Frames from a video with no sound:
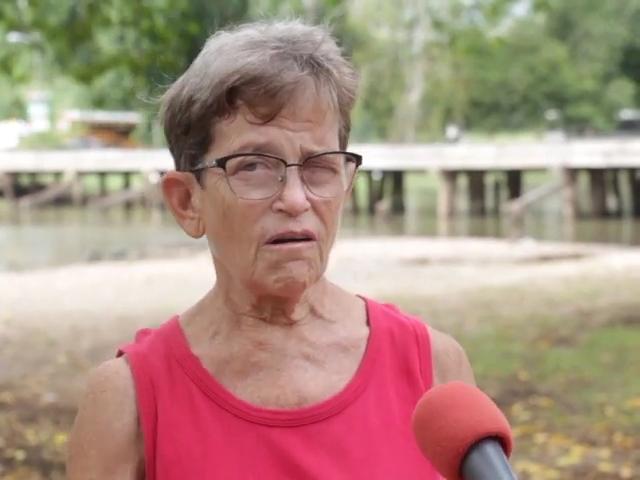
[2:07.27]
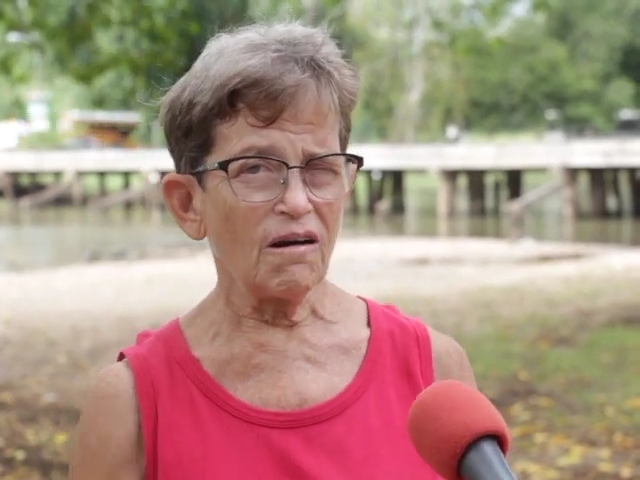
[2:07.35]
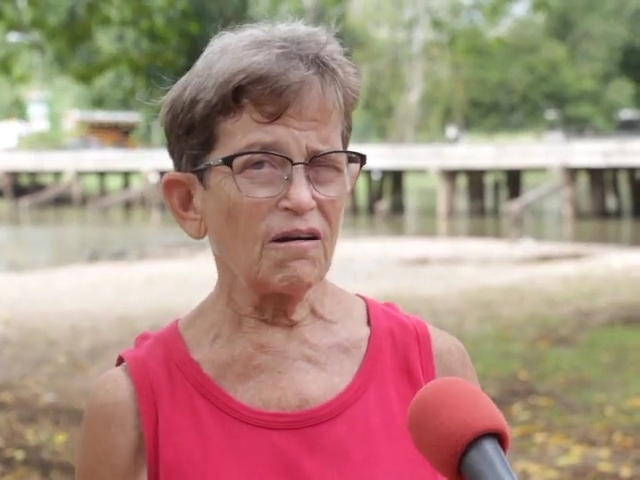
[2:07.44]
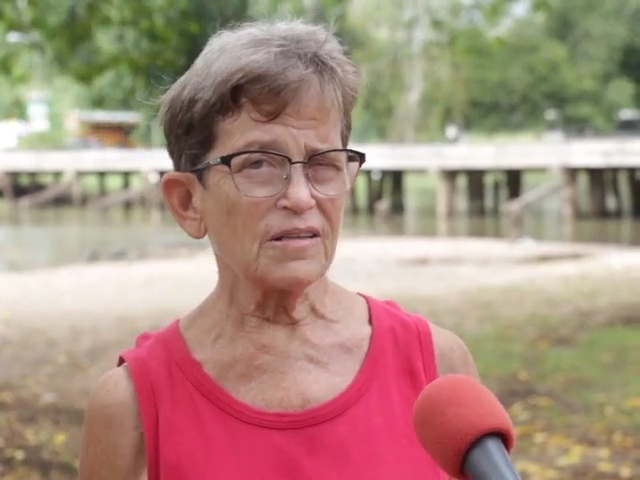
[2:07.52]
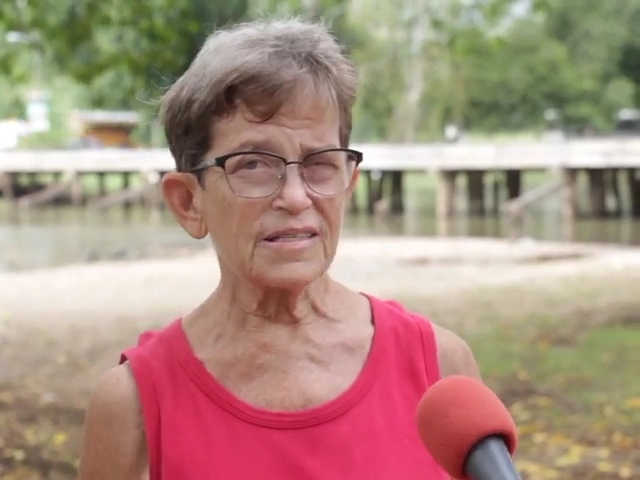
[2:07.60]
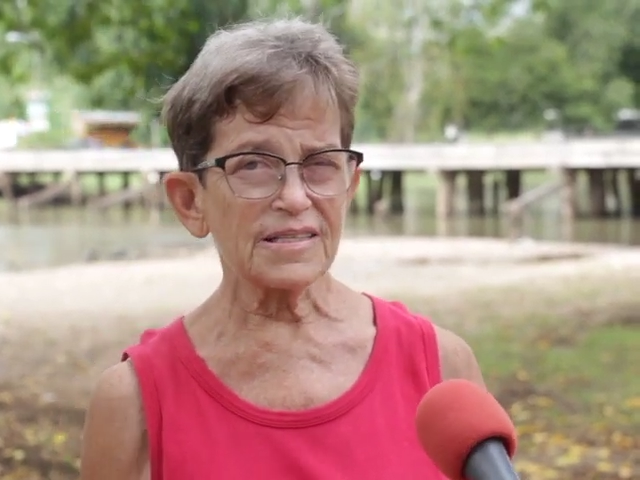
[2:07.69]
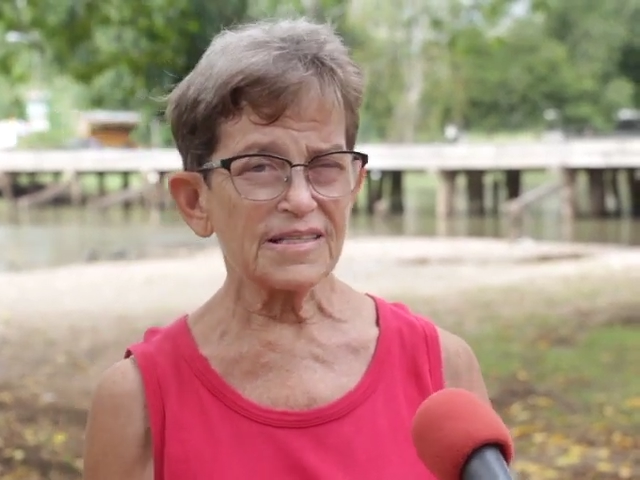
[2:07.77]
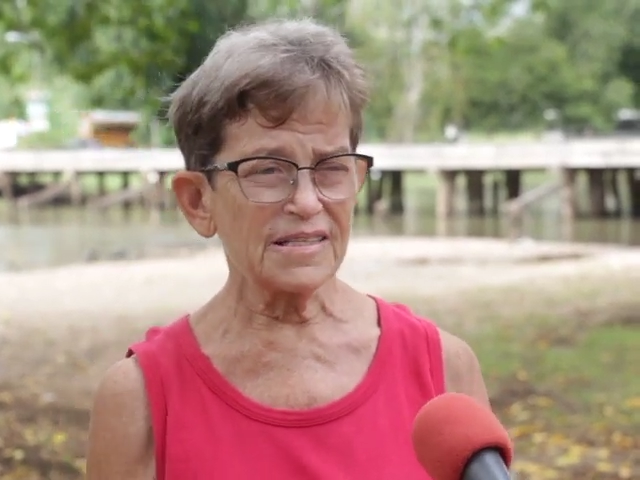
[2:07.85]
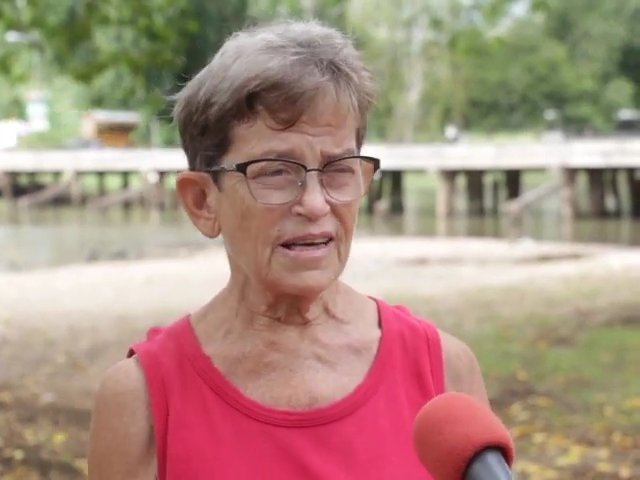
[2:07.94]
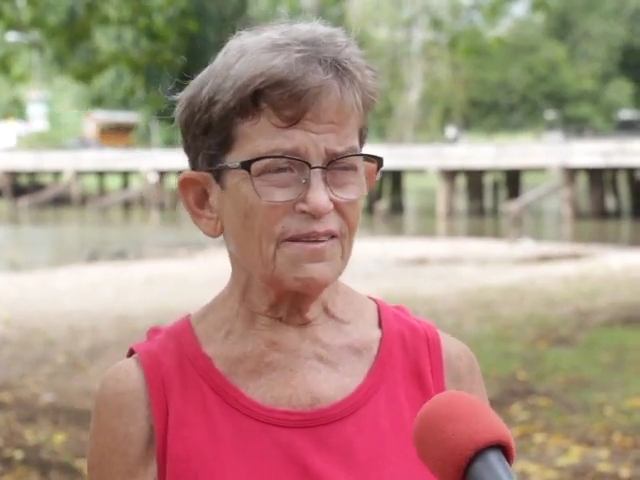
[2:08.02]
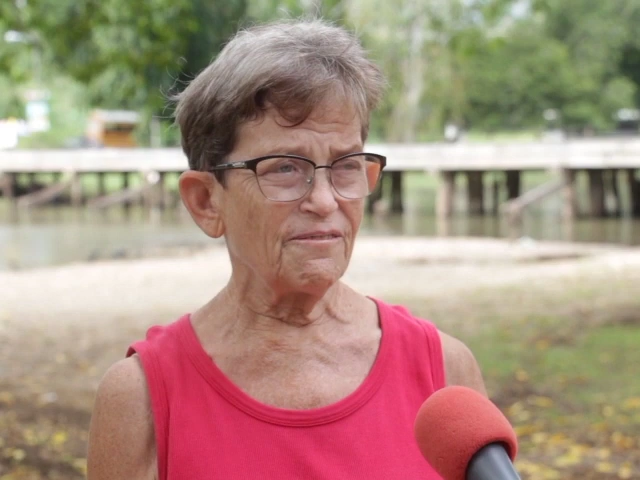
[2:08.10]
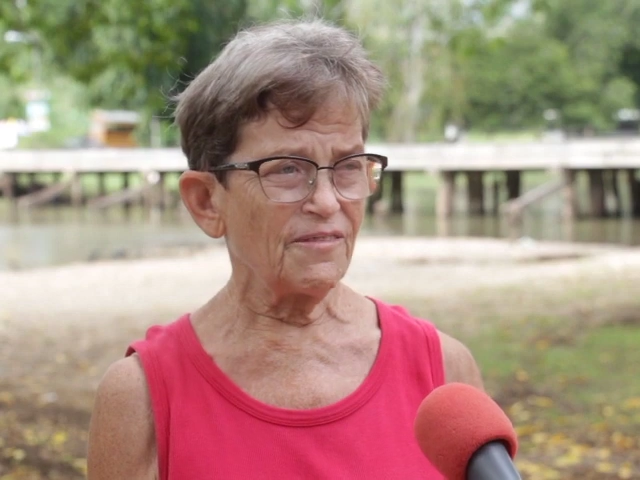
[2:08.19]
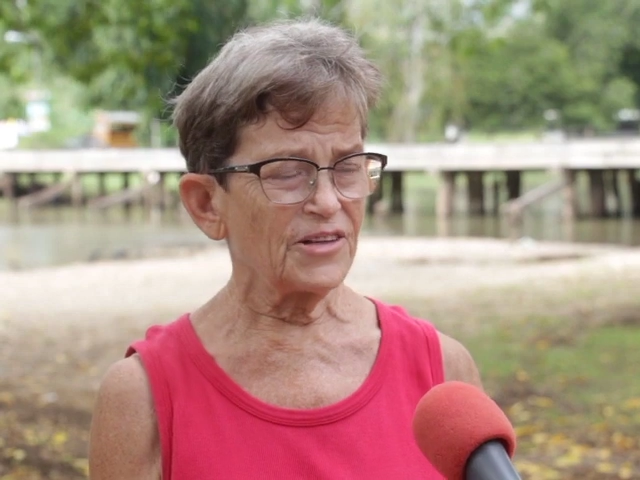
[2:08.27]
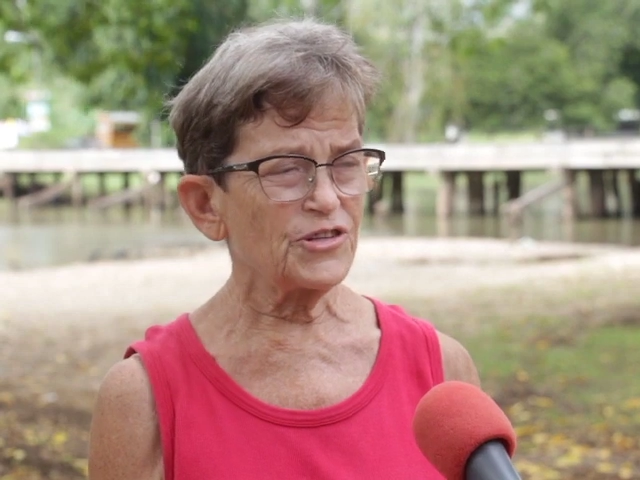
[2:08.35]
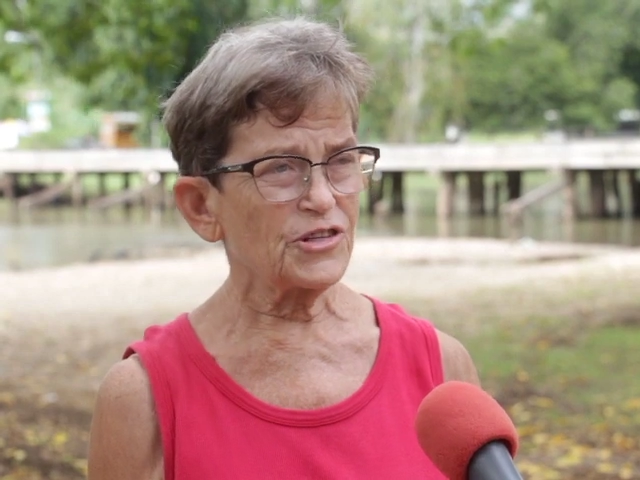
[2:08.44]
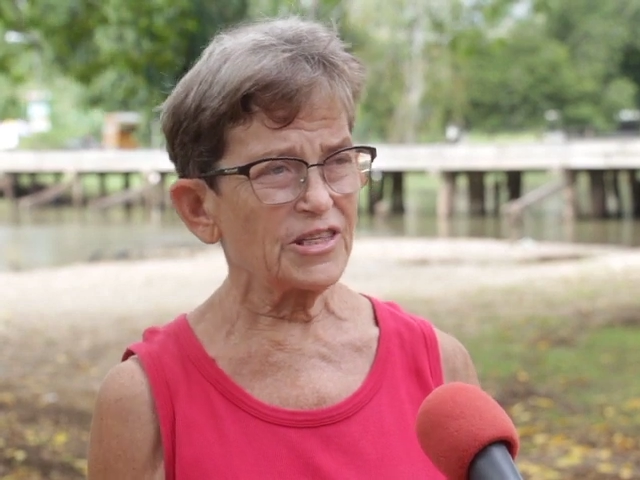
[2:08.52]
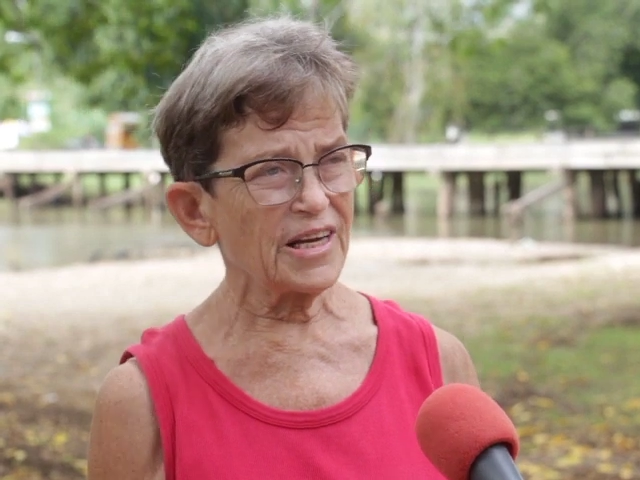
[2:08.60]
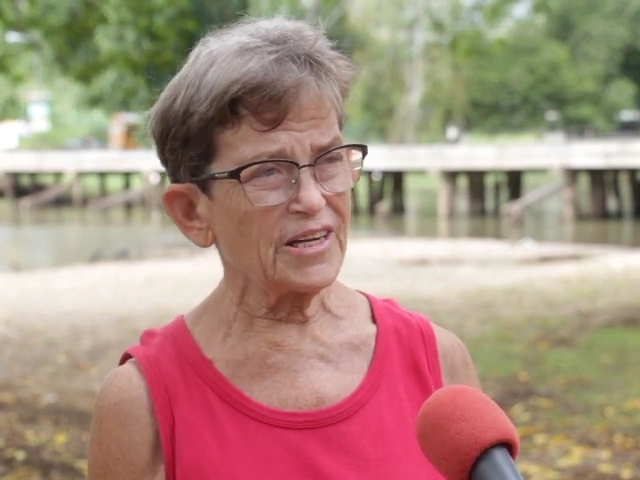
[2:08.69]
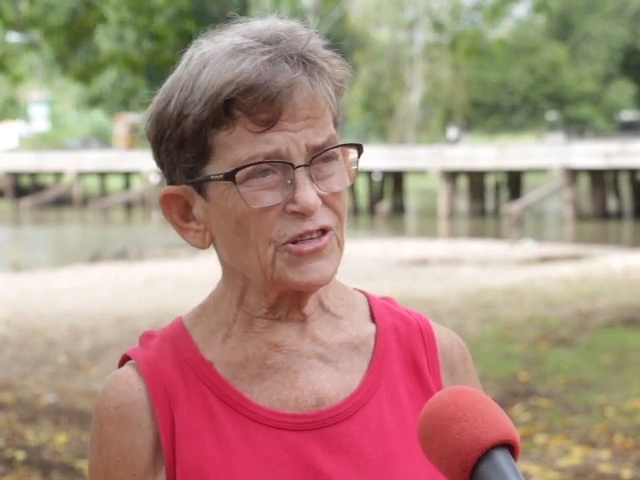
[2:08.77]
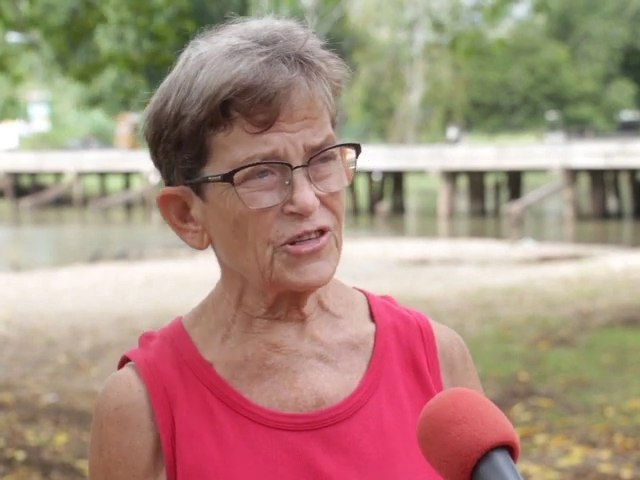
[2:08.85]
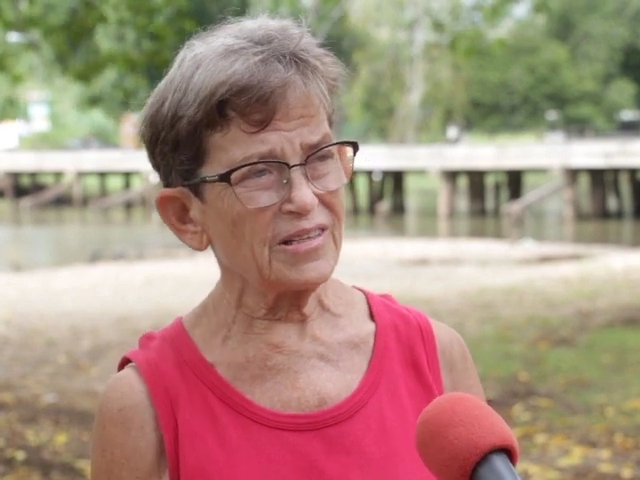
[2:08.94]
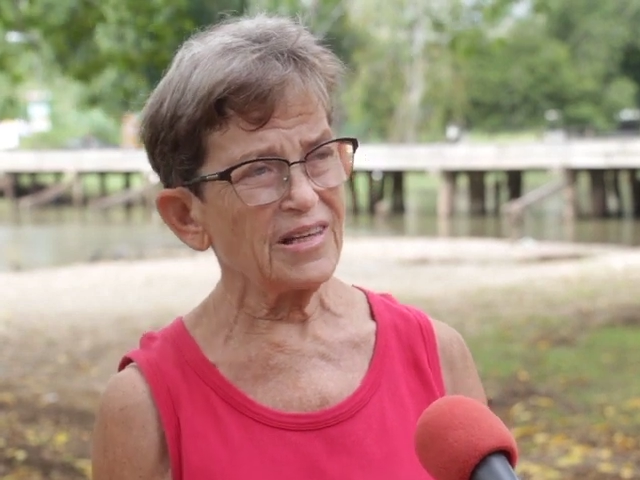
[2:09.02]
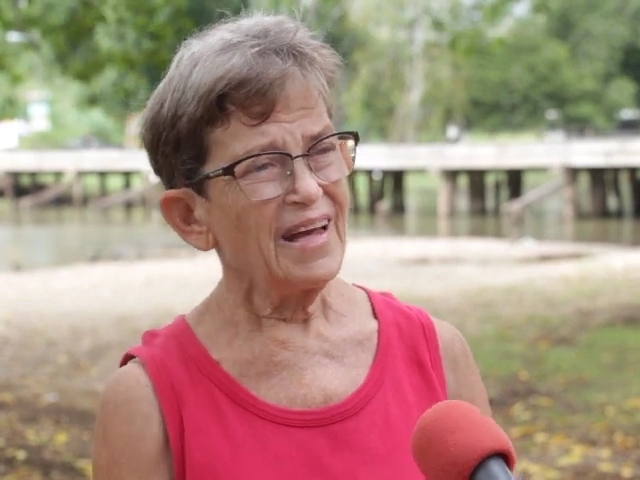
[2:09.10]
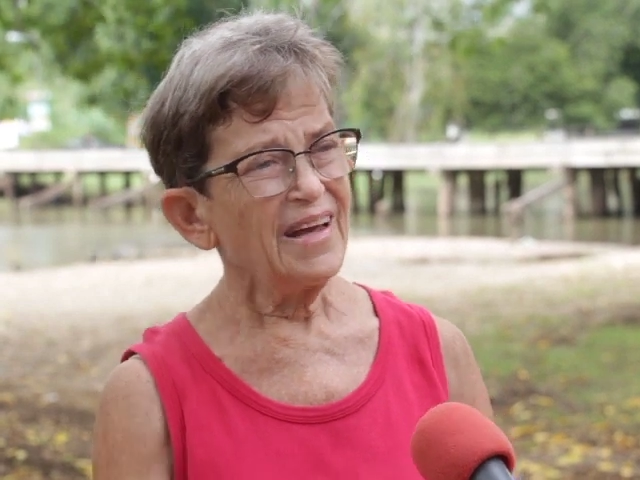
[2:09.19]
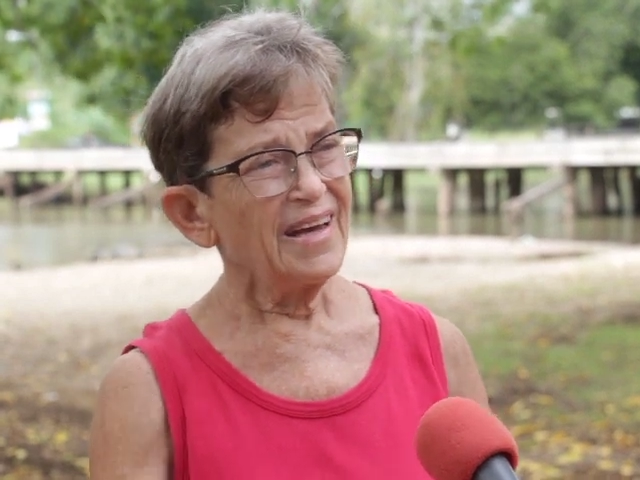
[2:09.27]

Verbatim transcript: all this dead vegetation